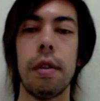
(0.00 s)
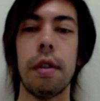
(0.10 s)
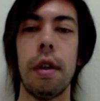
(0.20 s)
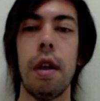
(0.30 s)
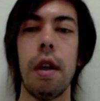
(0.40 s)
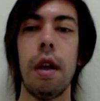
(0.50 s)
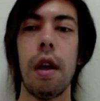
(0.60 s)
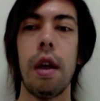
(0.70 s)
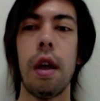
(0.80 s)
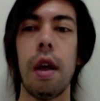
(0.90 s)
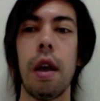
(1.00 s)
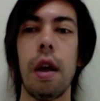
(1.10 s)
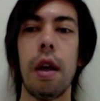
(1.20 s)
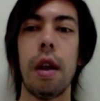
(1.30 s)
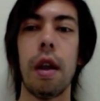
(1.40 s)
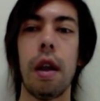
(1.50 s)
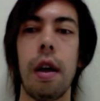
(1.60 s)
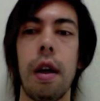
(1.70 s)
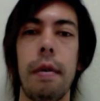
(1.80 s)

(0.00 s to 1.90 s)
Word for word: And um, that's it.